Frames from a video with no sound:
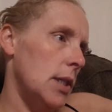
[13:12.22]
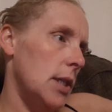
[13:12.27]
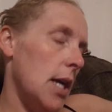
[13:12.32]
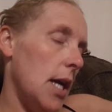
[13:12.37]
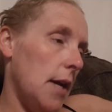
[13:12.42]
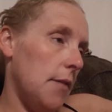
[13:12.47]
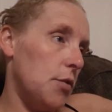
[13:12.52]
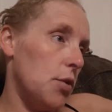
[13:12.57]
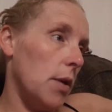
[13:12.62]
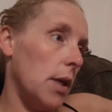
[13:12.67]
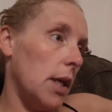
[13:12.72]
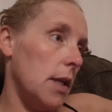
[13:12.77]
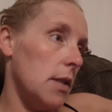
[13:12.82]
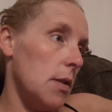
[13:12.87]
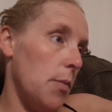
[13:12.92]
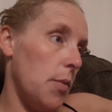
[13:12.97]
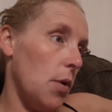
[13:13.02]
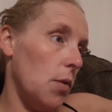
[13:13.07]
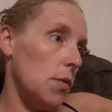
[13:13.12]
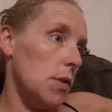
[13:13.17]
after I get
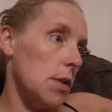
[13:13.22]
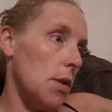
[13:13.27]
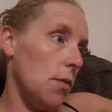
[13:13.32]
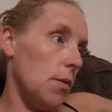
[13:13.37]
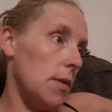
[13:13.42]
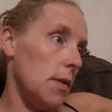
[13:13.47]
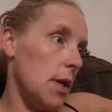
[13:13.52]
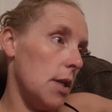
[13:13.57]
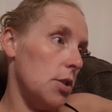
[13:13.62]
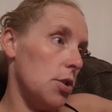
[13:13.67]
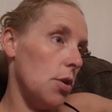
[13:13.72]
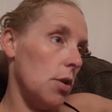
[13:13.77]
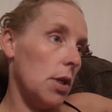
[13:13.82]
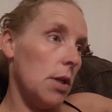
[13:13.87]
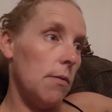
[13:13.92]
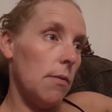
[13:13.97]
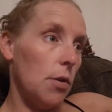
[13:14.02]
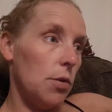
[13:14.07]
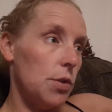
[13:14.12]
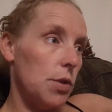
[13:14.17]
the bones out in that
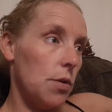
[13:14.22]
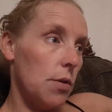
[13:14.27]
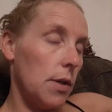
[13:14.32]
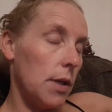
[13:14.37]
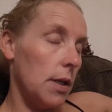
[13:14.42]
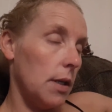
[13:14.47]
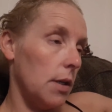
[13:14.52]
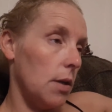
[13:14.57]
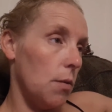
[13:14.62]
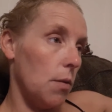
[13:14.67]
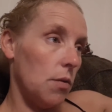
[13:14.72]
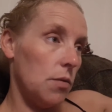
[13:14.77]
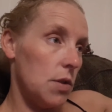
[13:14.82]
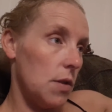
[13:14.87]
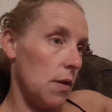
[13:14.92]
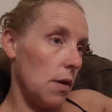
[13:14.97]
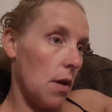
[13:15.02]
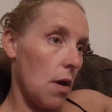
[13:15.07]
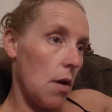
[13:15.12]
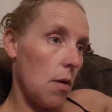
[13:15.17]
turkey roaster, it can go
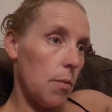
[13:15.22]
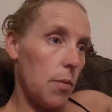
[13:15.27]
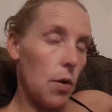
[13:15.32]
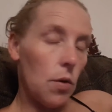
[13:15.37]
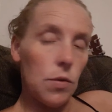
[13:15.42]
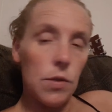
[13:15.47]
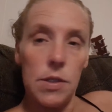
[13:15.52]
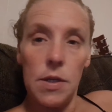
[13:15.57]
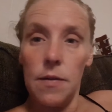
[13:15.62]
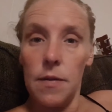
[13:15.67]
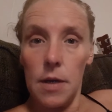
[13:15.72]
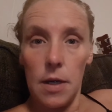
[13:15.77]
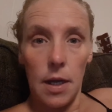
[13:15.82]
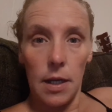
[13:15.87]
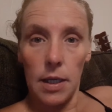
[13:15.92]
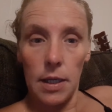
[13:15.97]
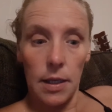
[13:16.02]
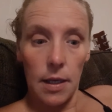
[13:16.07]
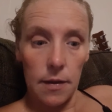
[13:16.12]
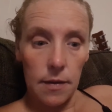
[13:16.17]
to the compost, and then
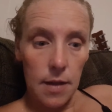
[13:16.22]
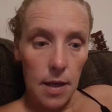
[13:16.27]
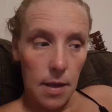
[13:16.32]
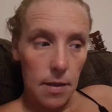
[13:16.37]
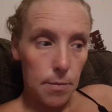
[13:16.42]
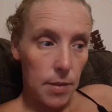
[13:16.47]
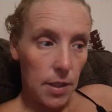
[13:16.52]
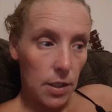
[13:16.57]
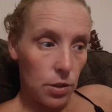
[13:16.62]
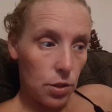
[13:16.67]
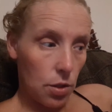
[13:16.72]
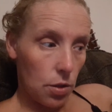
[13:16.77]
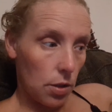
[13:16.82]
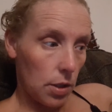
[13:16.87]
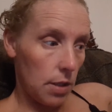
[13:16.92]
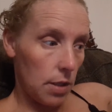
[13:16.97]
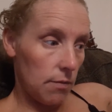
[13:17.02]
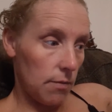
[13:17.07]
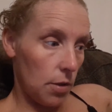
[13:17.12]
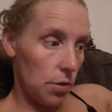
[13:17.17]
I can get that big
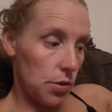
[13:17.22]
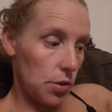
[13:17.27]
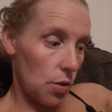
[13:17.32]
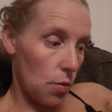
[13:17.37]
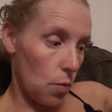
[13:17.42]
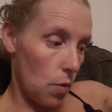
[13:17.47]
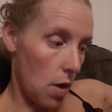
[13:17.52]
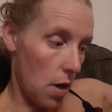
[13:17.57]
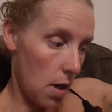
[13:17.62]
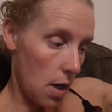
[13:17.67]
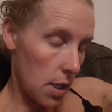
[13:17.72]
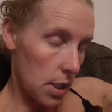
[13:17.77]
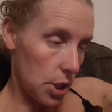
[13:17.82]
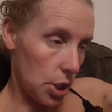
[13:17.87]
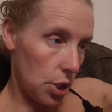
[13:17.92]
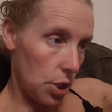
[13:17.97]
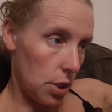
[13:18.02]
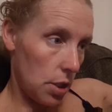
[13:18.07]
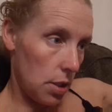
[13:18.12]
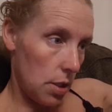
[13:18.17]
turkey roaster
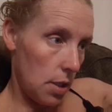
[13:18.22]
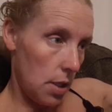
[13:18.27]
washed